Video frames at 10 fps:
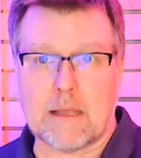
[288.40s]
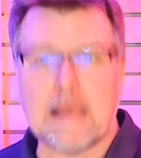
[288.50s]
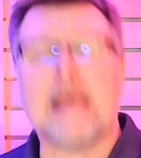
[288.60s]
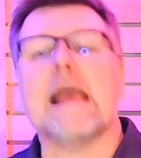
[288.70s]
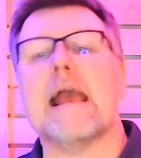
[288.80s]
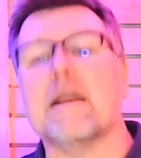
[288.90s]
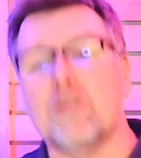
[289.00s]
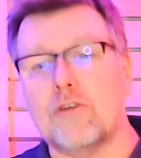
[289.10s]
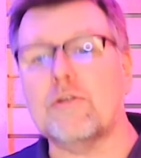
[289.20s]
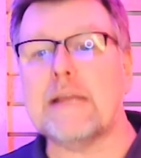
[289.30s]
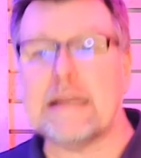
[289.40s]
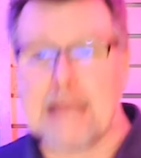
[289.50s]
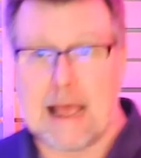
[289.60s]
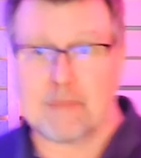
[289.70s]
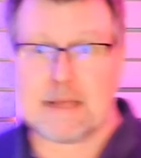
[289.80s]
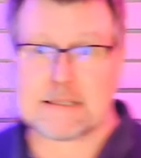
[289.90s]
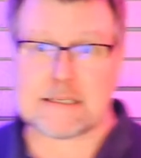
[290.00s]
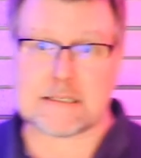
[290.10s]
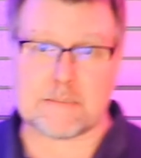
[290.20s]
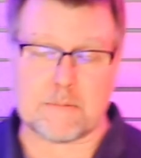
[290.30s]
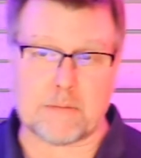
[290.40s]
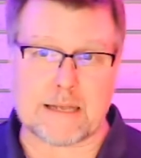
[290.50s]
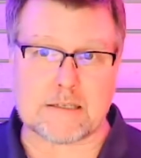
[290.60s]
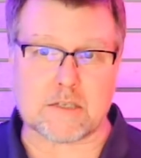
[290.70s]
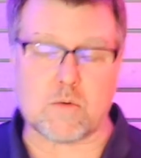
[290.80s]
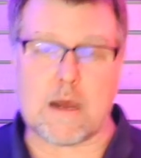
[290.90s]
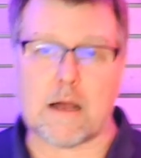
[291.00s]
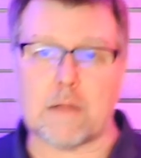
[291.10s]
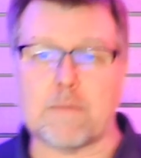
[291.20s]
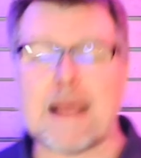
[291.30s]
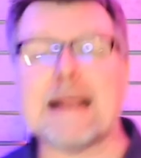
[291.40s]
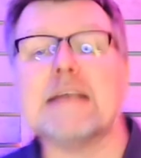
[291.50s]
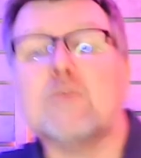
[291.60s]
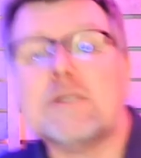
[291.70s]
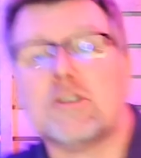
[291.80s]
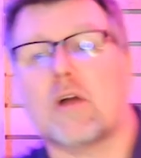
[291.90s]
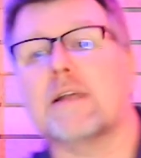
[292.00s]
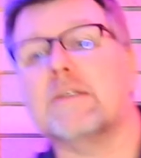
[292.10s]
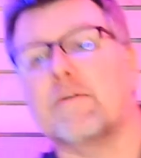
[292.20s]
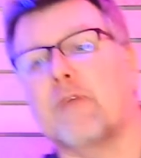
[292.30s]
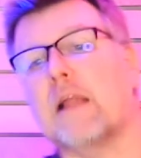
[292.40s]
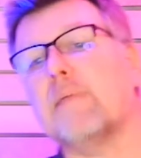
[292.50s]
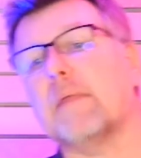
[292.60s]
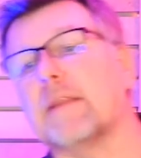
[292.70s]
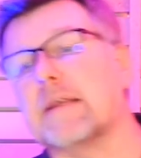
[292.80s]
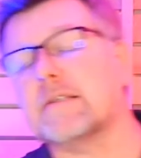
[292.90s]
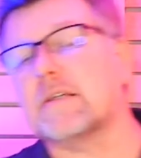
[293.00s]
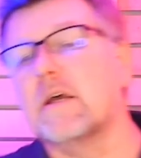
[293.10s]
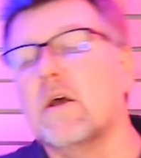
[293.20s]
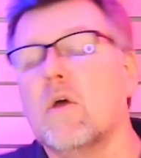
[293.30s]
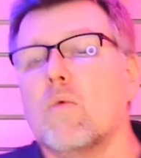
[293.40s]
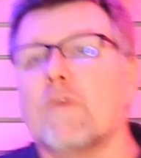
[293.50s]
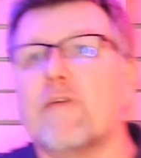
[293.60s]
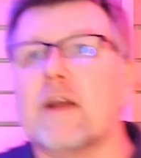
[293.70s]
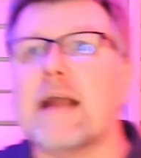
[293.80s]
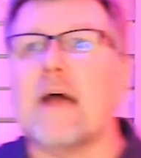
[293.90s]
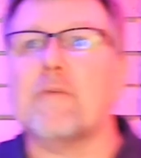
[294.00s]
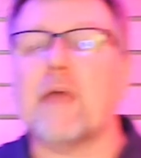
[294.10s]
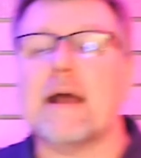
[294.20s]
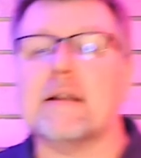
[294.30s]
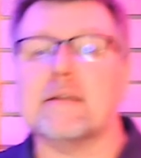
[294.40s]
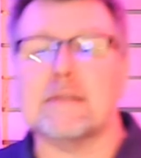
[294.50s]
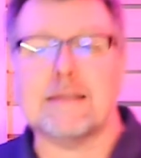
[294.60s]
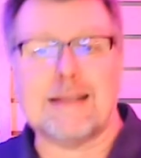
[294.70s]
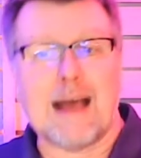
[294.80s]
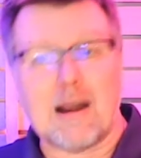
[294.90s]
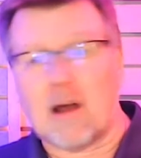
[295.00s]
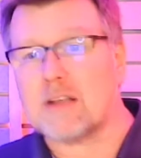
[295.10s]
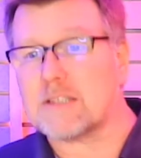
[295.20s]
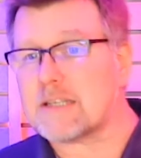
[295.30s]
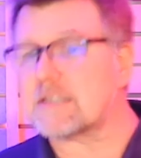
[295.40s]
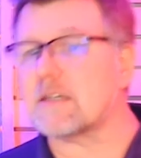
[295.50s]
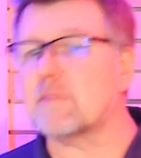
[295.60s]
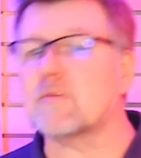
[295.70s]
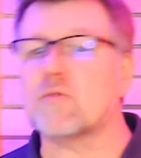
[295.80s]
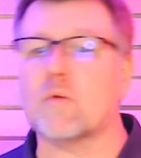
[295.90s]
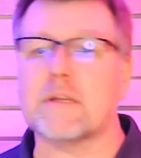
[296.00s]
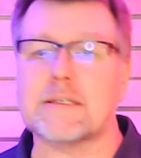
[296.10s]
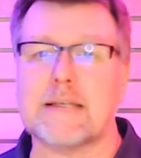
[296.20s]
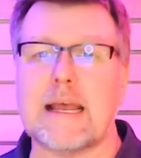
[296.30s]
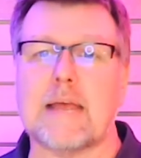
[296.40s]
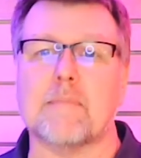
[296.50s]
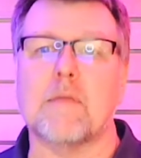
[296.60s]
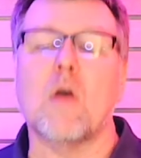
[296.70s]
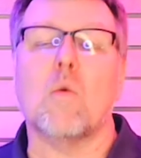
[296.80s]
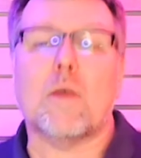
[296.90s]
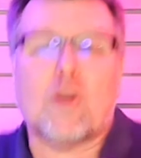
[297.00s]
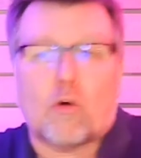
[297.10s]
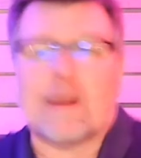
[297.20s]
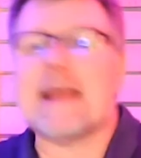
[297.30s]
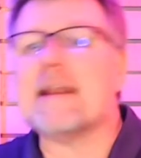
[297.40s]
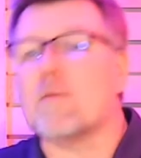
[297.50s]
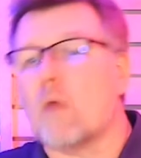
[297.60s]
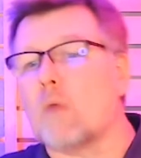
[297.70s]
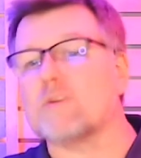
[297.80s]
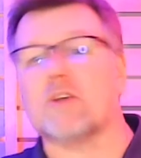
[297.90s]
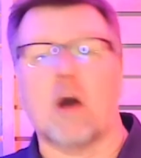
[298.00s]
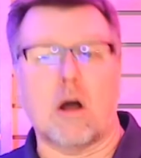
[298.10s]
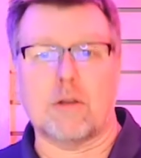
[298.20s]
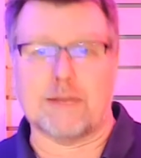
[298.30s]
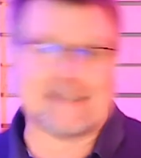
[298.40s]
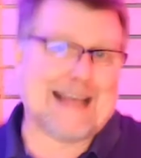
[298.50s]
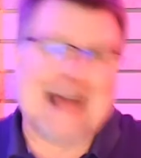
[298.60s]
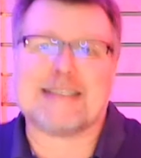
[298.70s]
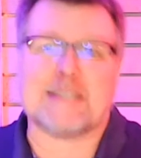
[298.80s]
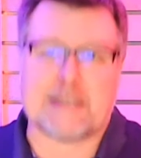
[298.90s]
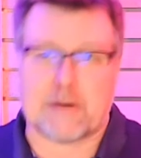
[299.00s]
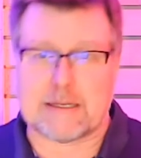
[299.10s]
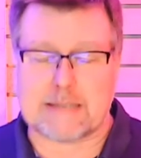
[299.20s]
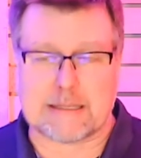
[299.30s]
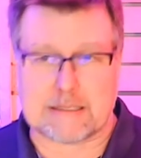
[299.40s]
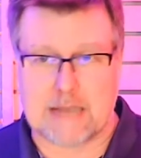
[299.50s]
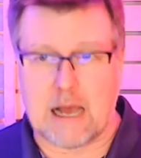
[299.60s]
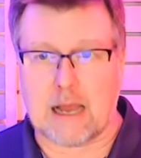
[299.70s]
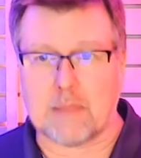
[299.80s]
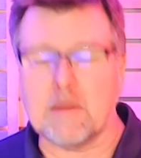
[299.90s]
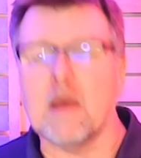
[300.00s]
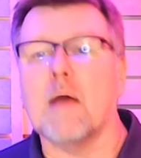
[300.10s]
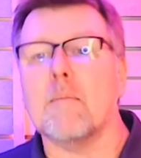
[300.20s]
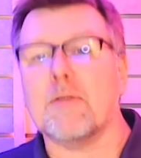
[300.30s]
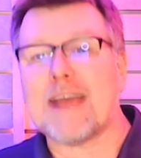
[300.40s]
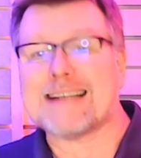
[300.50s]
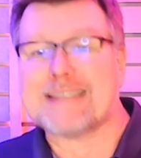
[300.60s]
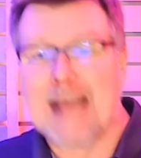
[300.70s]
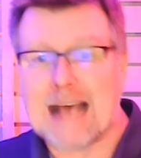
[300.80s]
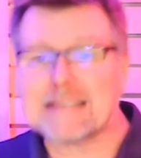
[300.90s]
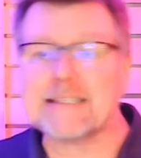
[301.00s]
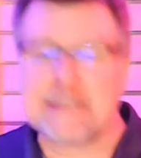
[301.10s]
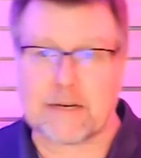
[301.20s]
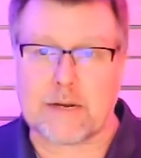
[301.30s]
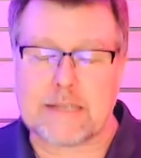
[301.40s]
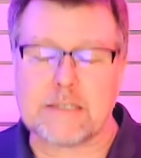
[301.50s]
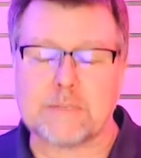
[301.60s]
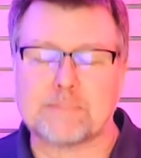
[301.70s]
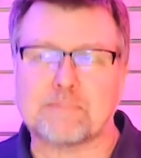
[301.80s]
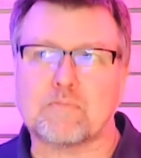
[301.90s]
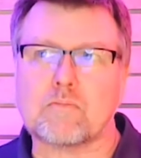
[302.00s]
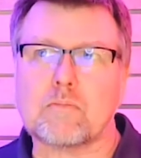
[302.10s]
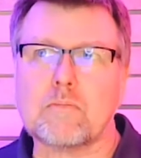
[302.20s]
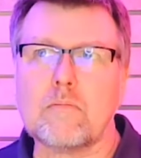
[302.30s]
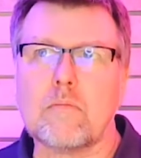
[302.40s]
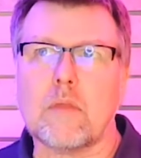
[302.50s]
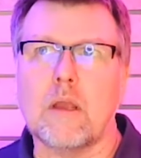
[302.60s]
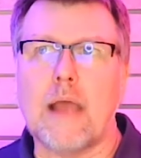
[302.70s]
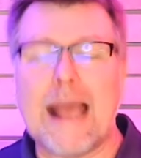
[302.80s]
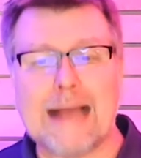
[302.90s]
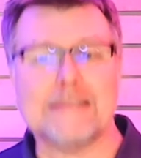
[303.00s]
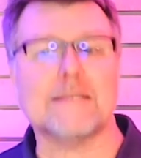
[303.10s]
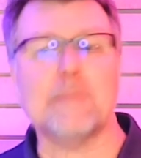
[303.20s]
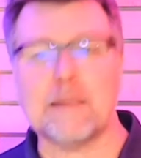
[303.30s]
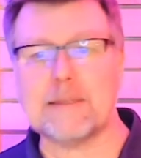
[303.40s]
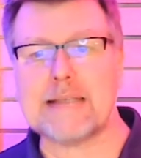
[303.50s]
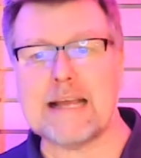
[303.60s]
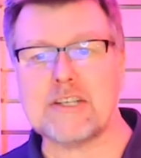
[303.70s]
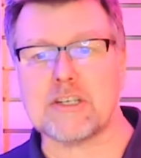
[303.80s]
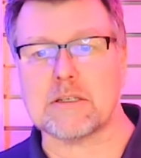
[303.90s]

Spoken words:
And you need to have that system in place as well. And as we started developing this, we figured out that not all systems were the same. We created what was called the task series at the time, but that task series had some limitations.